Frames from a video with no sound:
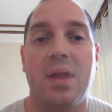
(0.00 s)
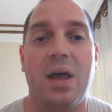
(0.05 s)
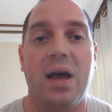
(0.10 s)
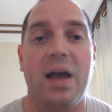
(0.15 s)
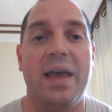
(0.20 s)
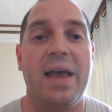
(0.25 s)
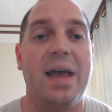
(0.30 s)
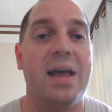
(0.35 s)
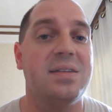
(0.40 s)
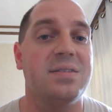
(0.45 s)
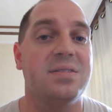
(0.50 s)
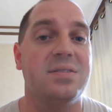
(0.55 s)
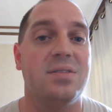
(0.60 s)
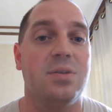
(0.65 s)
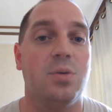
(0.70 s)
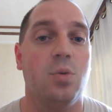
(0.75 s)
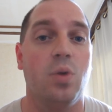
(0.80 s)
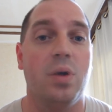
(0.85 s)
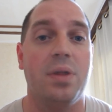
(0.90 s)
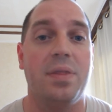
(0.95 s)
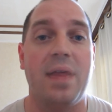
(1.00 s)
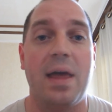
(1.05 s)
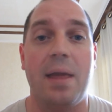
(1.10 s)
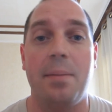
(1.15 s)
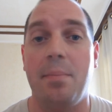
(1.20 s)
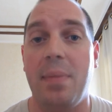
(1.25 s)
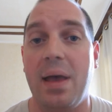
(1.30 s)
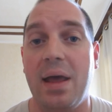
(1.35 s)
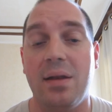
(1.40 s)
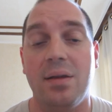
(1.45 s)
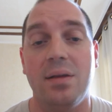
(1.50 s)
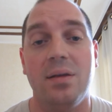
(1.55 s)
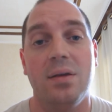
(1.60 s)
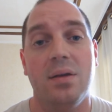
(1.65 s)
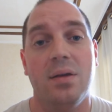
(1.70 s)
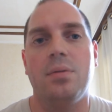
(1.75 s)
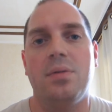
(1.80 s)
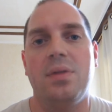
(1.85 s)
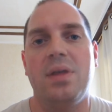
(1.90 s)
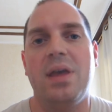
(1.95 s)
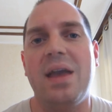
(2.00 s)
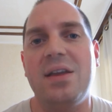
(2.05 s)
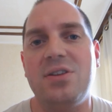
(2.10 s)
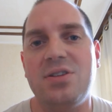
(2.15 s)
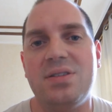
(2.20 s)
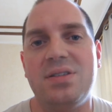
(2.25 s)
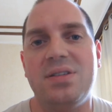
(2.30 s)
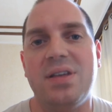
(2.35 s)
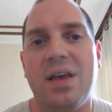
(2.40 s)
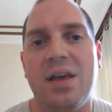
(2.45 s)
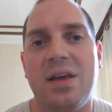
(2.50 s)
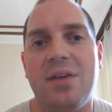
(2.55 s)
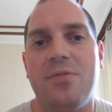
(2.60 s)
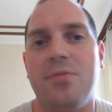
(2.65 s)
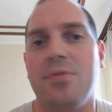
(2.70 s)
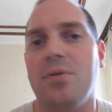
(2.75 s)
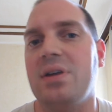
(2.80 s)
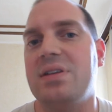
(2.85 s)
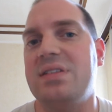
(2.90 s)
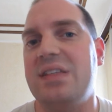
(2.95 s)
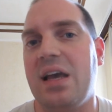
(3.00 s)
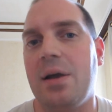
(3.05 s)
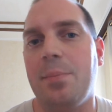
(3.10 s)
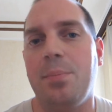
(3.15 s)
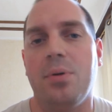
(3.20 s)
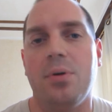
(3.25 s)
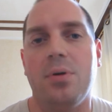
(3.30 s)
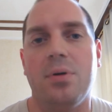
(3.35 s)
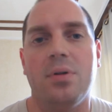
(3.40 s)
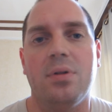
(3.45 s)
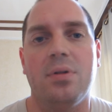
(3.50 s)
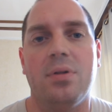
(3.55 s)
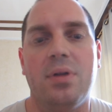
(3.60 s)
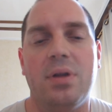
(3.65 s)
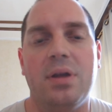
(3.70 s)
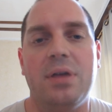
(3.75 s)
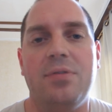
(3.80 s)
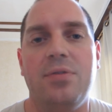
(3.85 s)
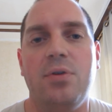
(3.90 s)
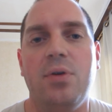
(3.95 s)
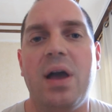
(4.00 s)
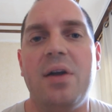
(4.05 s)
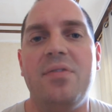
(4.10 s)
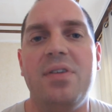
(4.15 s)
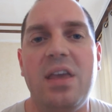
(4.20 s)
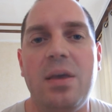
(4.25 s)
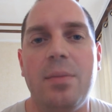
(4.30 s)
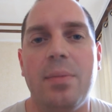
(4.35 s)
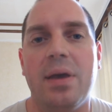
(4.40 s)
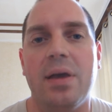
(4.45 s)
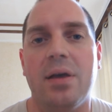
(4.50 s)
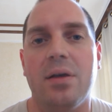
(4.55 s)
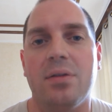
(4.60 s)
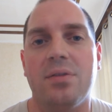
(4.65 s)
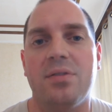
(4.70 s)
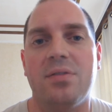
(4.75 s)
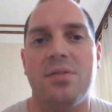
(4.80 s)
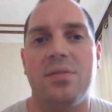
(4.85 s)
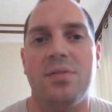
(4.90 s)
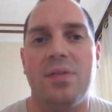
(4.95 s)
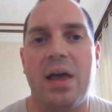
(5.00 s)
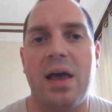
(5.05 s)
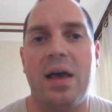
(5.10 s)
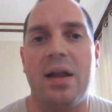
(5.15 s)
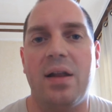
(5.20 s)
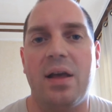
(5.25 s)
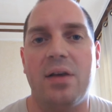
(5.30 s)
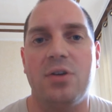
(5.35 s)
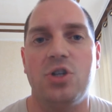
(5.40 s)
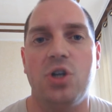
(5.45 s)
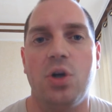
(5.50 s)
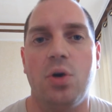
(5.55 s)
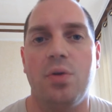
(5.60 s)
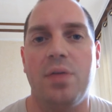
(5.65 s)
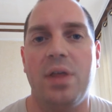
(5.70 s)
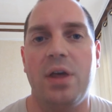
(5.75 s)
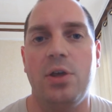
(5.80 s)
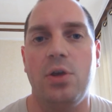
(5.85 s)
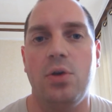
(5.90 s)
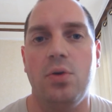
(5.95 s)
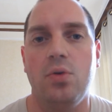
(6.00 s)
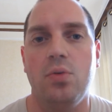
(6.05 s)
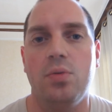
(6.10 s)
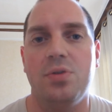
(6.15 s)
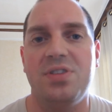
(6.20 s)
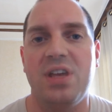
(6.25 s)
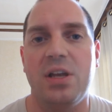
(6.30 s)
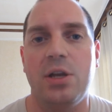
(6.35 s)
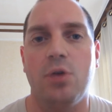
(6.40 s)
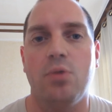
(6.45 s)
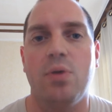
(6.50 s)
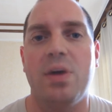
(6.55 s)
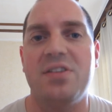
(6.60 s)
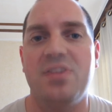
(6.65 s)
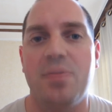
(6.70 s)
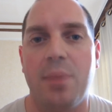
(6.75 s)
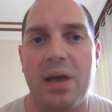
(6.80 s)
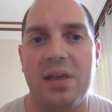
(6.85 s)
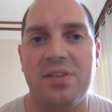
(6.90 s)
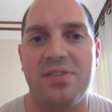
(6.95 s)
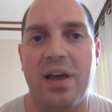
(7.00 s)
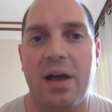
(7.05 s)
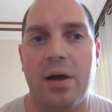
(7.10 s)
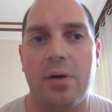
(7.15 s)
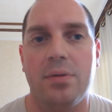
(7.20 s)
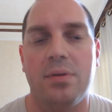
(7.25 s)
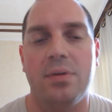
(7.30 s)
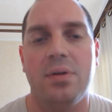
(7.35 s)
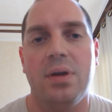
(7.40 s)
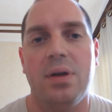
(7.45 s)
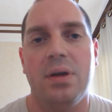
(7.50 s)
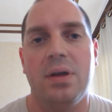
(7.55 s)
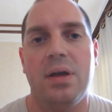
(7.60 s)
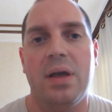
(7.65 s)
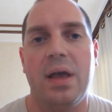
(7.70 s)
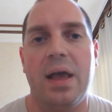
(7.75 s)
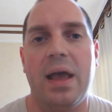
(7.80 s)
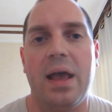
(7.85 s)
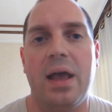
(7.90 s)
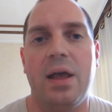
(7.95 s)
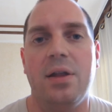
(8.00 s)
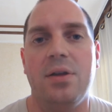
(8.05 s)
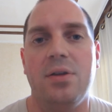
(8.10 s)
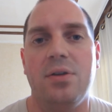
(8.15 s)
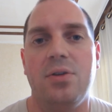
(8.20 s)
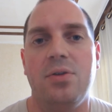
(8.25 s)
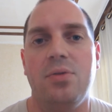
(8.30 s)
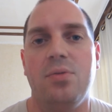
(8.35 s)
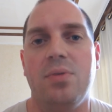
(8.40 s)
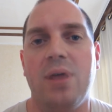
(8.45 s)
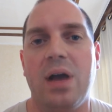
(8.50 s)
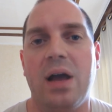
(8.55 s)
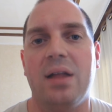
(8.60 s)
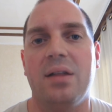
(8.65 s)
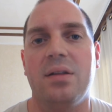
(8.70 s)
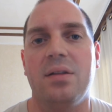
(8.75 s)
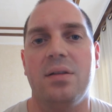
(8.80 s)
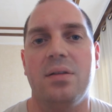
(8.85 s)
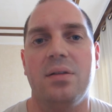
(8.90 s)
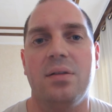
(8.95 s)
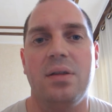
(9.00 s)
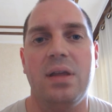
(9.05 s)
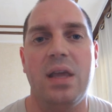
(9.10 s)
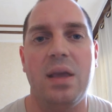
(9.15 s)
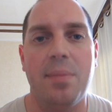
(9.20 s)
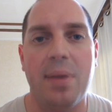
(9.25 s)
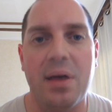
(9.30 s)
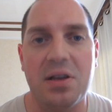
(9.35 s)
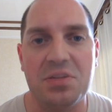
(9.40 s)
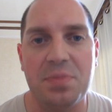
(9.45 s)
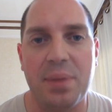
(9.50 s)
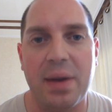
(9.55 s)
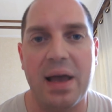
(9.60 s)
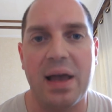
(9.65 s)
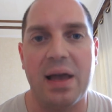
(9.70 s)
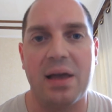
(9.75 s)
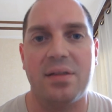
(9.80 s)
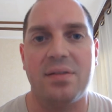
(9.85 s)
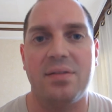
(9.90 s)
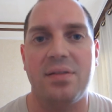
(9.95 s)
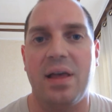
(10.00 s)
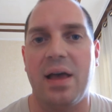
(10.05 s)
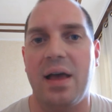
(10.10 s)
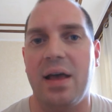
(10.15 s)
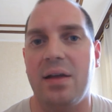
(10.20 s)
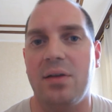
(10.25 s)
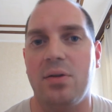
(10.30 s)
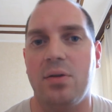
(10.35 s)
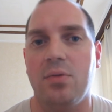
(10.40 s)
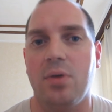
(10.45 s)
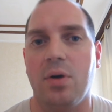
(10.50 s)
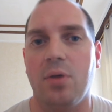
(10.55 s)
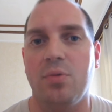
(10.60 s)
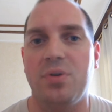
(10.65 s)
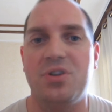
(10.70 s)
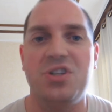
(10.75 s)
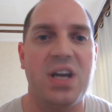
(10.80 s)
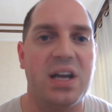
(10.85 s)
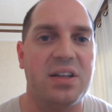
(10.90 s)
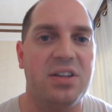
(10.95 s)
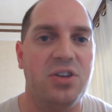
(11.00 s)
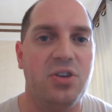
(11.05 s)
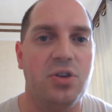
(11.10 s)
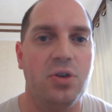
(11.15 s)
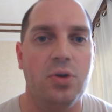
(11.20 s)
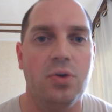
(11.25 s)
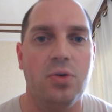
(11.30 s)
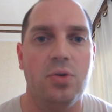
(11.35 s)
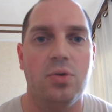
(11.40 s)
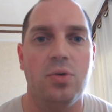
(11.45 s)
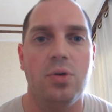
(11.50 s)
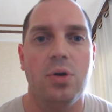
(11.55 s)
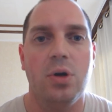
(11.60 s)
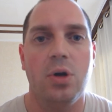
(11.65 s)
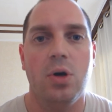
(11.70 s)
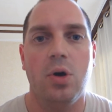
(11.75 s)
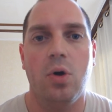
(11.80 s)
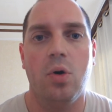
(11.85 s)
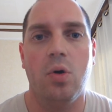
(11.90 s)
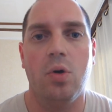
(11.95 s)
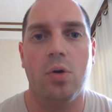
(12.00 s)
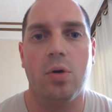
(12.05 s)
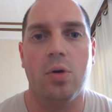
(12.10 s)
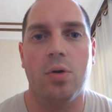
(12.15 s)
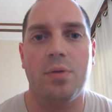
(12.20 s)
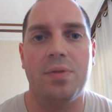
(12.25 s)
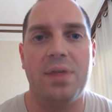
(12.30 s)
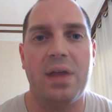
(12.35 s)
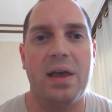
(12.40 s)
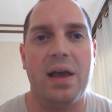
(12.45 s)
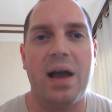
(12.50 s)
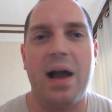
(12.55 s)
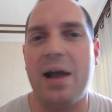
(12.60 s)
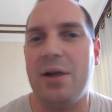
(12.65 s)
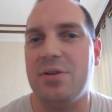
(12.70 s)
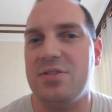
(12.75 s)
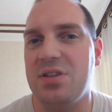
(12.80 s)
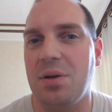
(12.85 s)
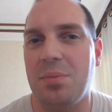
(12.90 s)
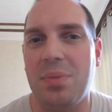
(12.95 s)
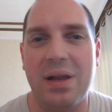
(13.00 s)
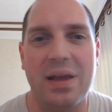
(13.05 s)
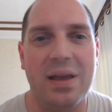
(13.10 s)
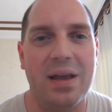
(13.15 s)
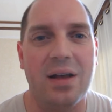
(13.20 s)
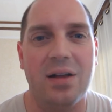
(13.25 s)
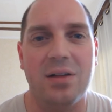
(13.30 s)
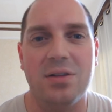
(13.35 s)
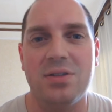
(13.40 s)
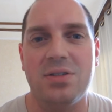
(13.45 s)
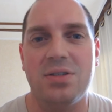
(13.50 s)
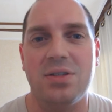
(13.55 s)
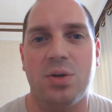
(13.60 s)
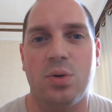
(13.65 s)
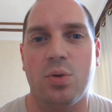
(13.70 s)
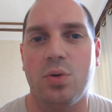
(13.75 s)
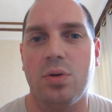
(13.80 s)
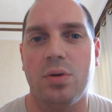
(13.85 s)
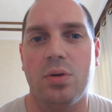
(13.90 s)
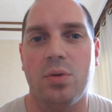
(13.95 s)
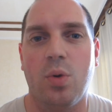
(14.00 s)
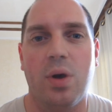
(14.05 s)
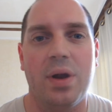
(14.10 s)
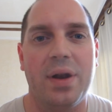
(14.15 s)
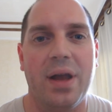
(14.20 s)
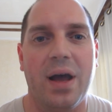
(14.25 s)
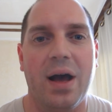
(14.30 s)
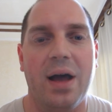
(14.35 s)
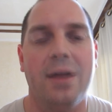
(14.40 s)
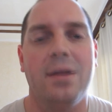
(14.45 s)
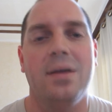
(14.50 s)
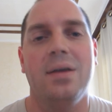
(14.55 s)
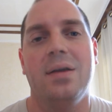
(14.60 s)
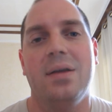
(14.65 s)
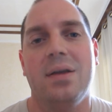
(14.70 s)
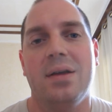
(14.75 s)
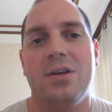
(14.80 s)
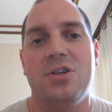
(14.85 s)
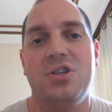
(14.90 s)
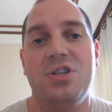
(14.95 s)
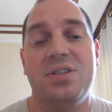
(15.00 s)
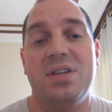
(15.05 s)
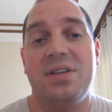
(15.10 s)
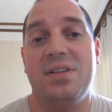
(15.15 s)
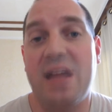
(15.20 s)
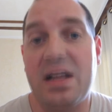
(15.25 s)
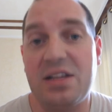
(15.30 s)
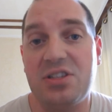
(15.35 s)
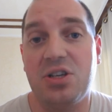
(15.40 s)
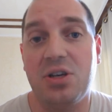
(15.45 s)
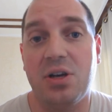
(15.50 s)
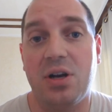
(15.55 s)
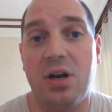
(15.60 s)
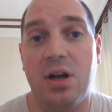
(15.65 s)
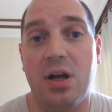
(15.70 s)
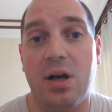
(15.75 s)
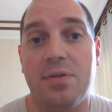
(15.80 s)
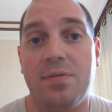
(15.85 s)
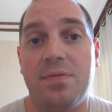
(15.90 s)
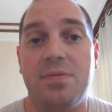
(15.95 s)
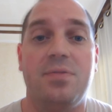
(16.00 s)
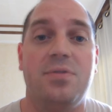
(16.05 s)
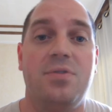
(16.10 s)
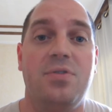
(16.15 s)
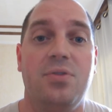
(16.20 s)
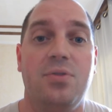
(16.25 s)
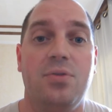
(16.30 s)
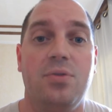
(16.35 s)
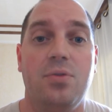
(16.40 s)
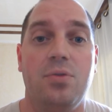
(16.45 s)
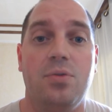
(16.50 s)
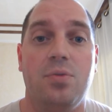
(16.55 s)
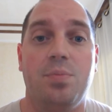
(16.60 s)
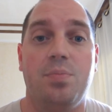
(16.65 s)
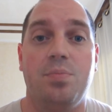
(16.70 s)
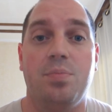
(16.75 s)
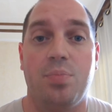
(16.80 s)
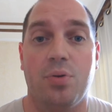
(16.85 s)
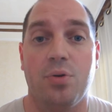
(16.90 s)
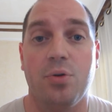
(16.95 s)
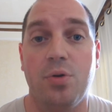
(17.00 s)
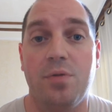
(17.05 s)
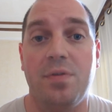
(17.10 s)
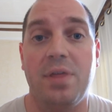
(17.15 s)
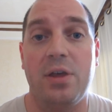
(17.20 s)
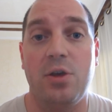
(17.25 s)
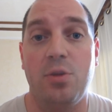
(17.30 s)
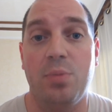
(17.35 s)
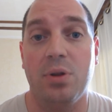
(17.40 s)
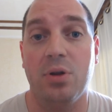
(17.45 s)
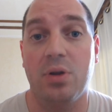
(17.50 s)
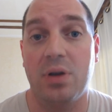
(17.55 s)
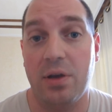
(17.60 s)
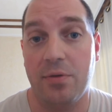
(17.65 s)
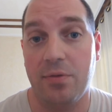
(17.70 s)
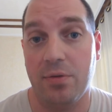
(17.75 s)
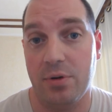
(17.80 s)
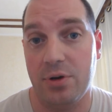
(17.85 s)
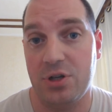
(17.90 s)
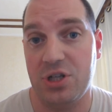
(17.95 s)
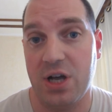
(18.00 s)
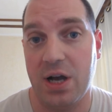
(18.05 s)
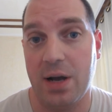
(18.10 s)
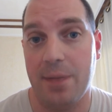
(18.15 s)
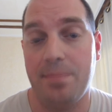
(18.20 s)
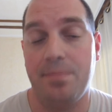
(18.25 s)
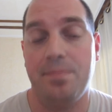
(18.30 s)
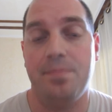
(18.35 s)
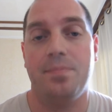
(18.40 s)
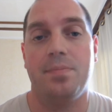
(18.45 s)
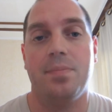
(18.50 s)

I asked what that meant. The agent said, for example, if you have emails that show that you sent your resumes out and you got emails back that rejected you or they hired somebody else or whatnot, she said that's good enough to prove that you've been looking for a job.